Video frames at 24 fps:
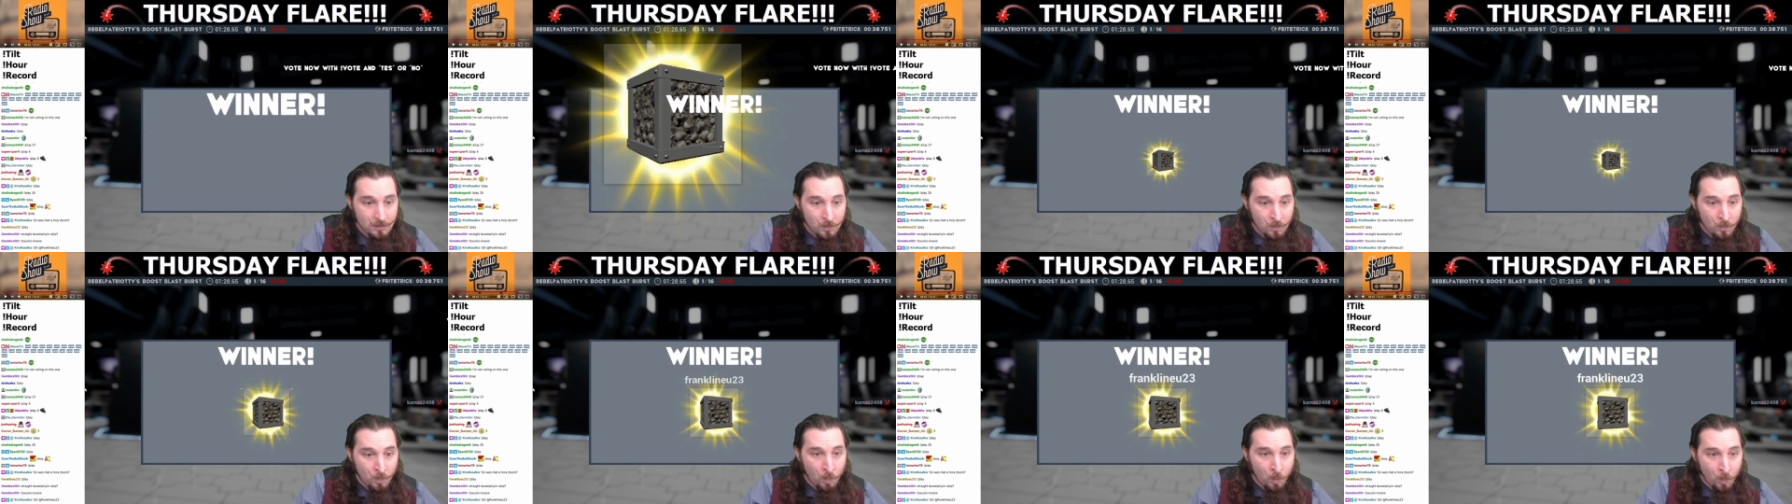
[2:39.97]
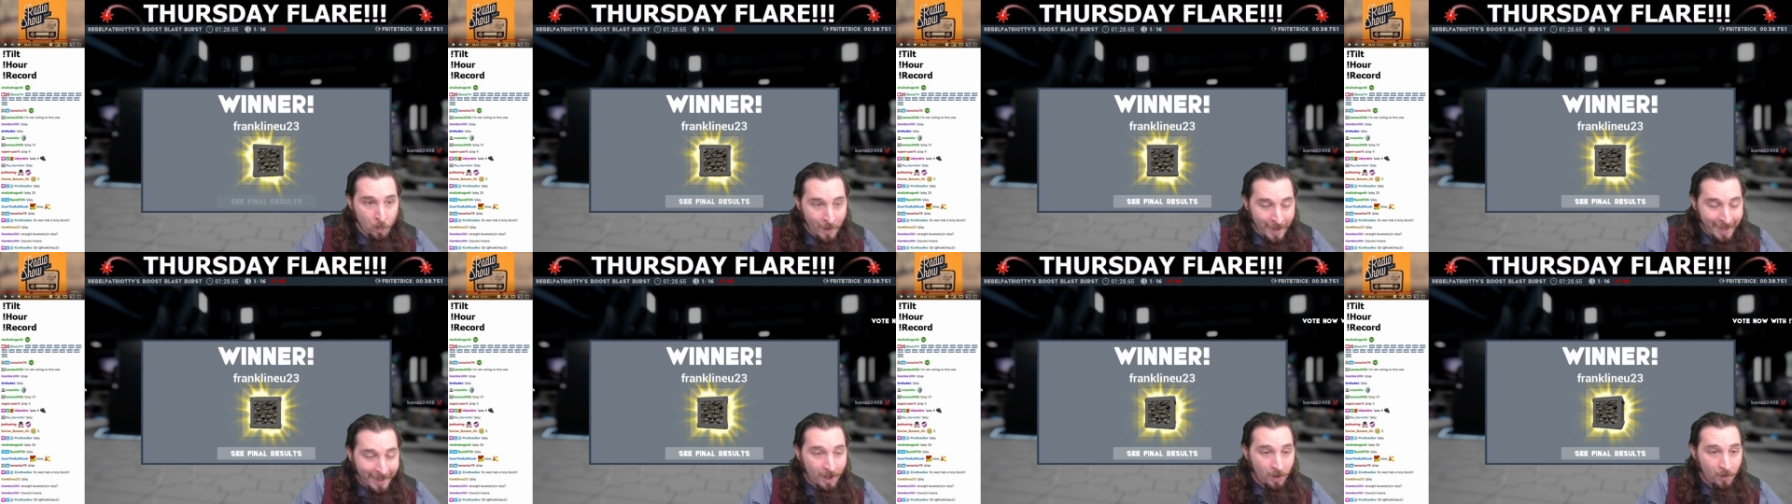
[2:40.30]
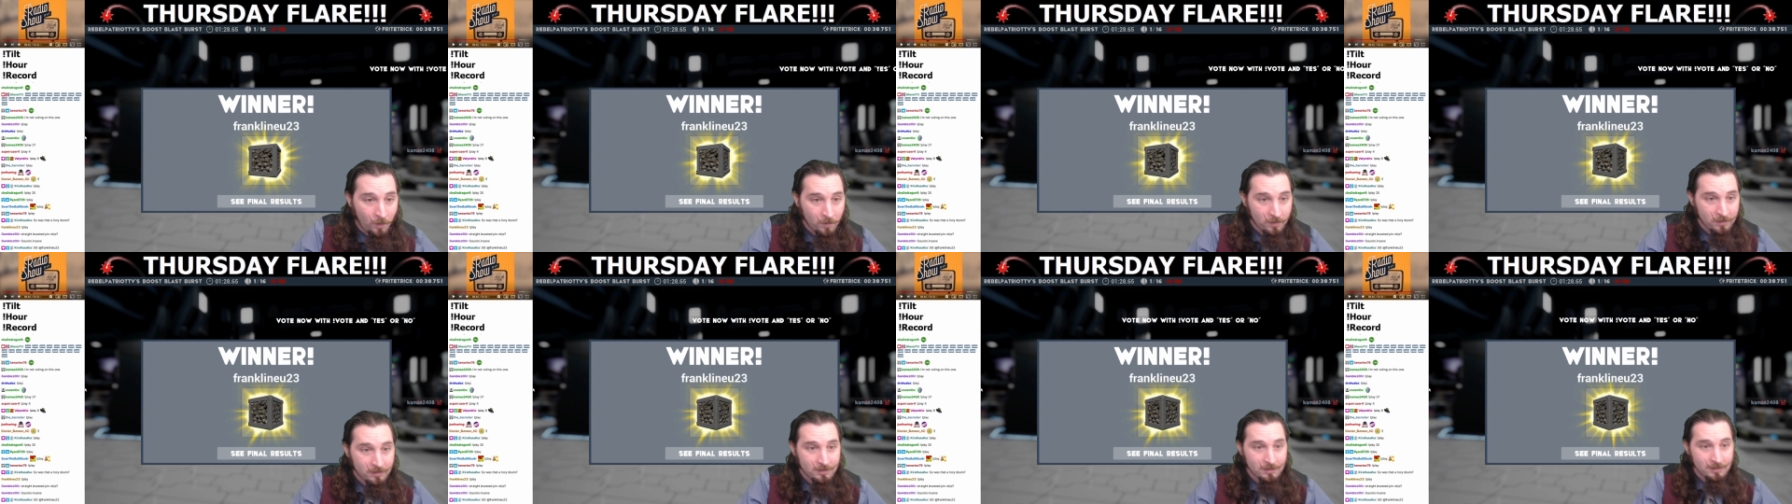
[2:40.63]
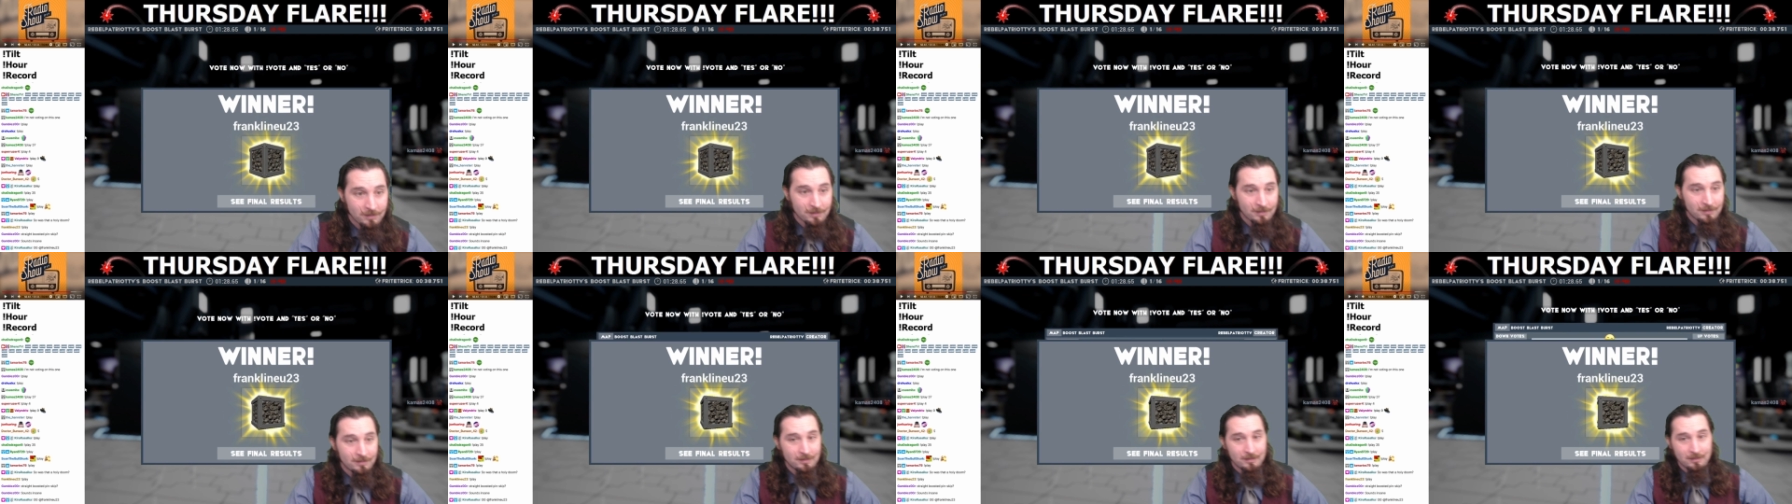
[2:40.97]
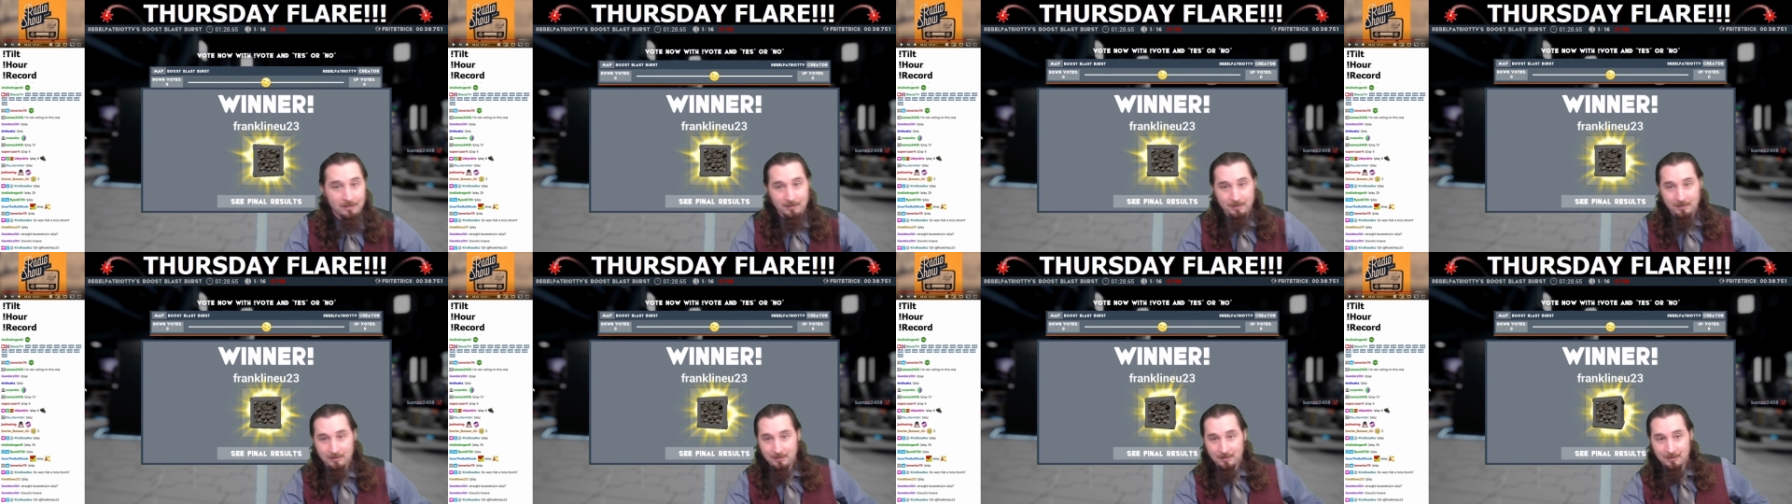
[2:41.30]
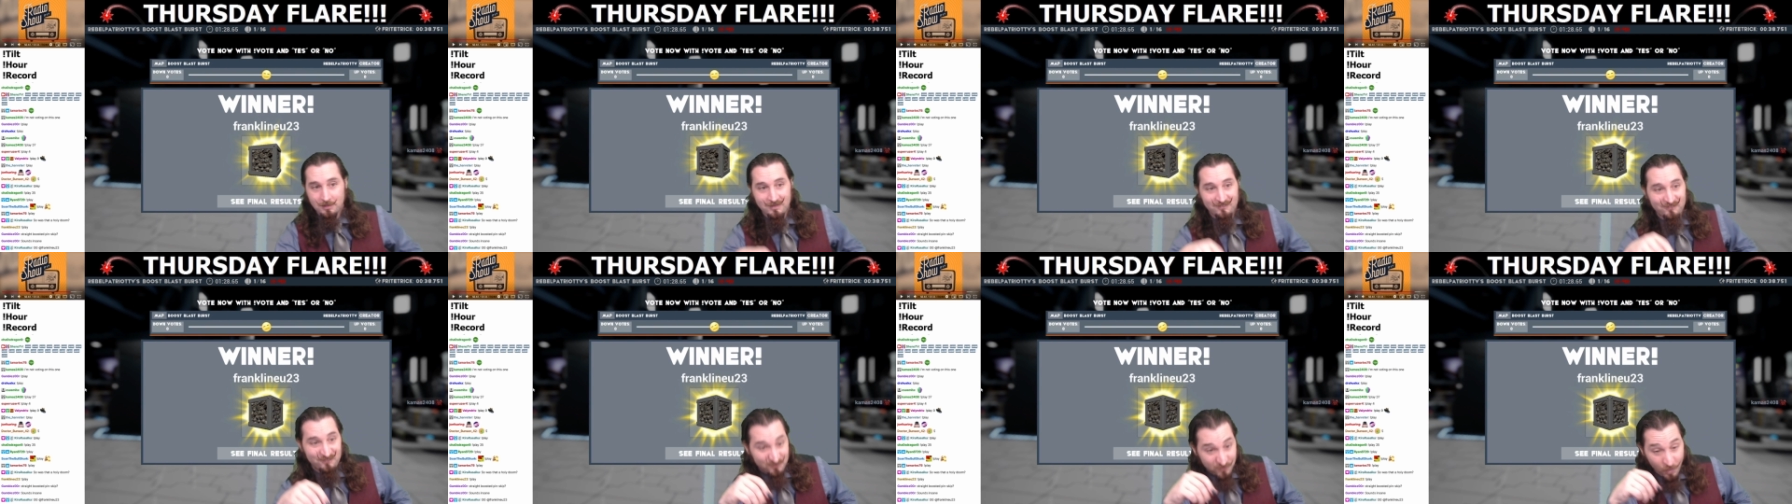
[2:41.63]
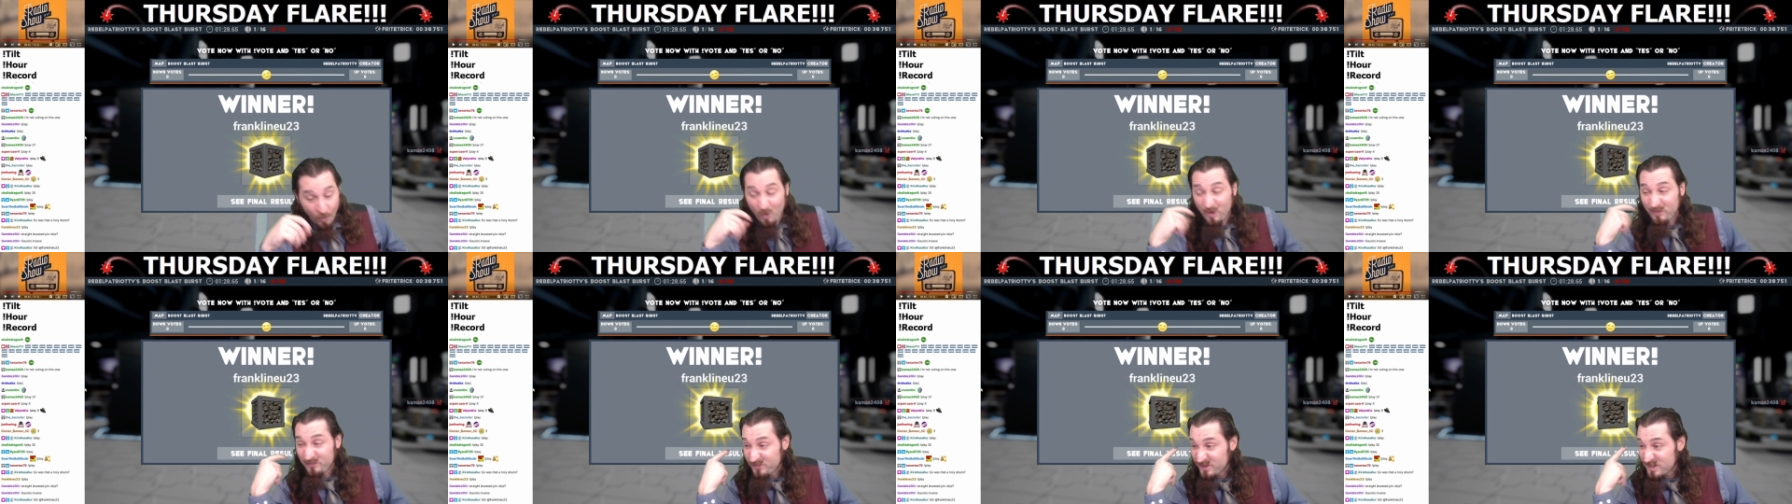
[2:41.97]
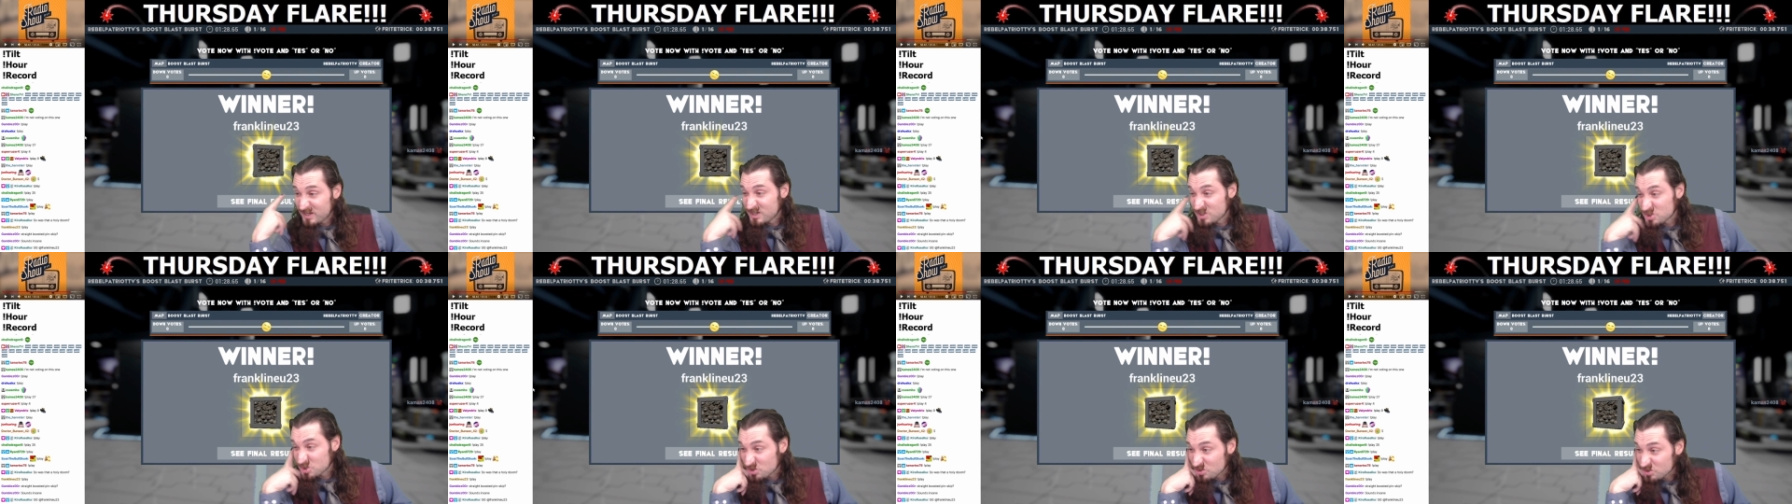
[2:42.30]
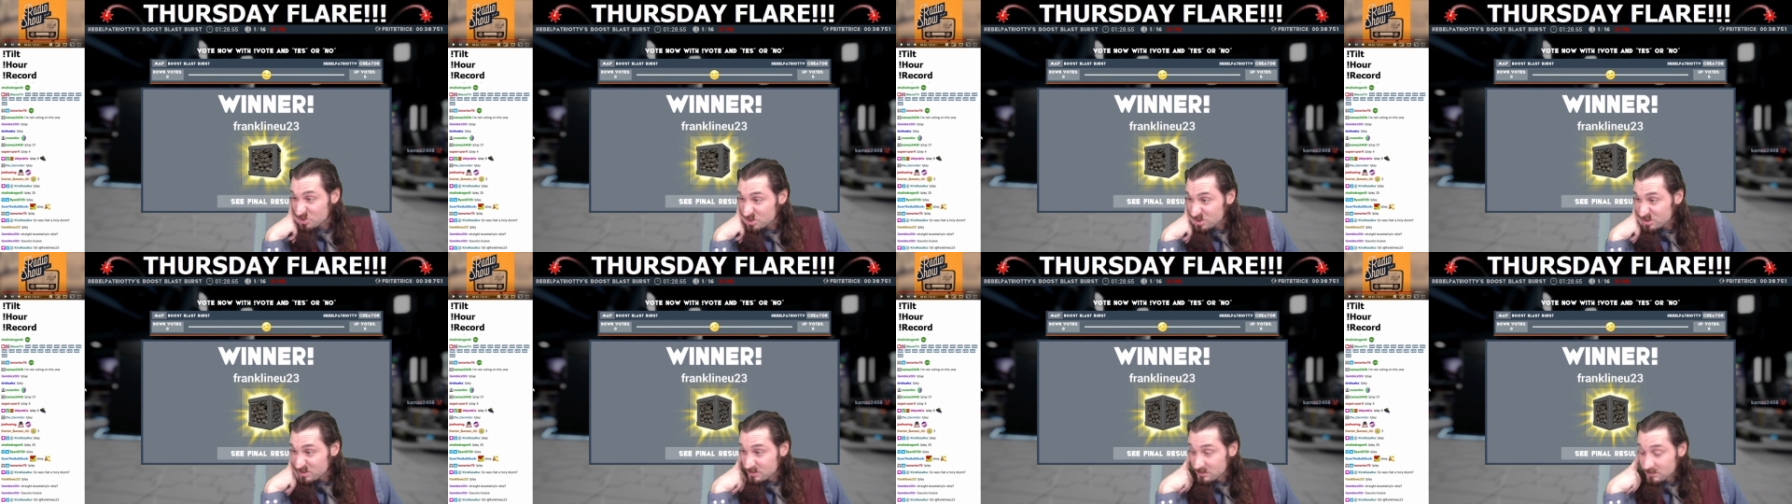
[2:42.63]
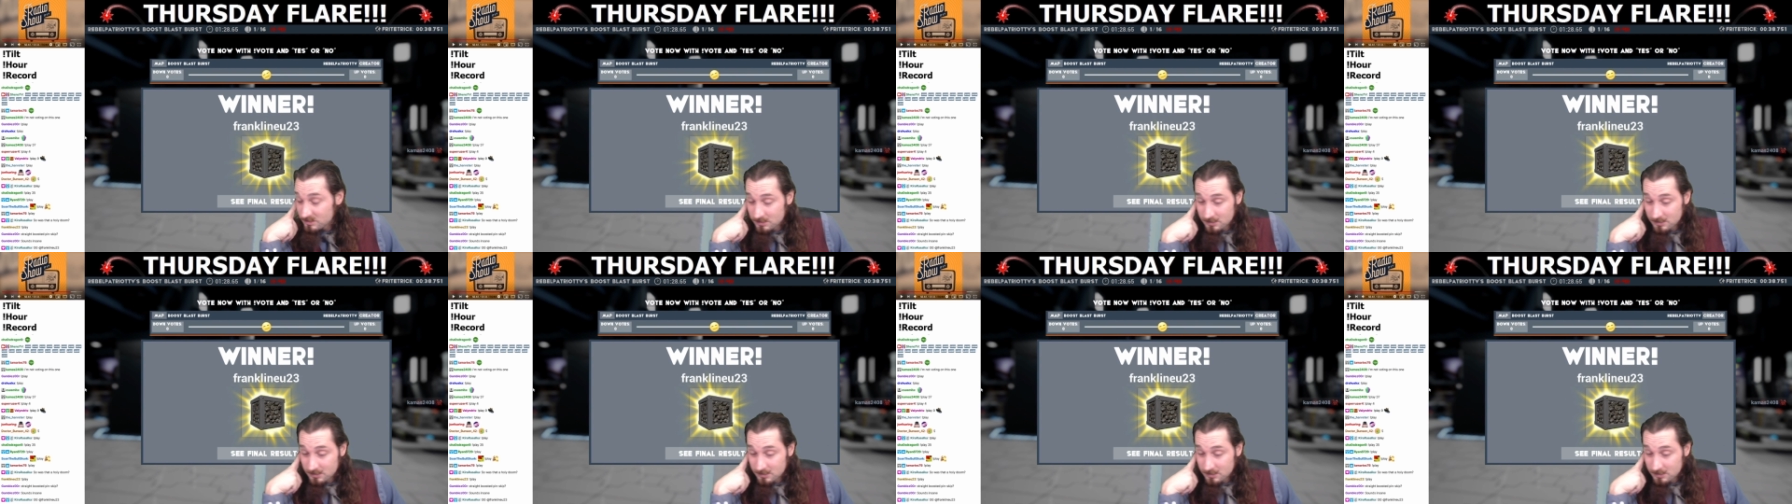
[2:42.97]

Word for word: Wow. Four finishers?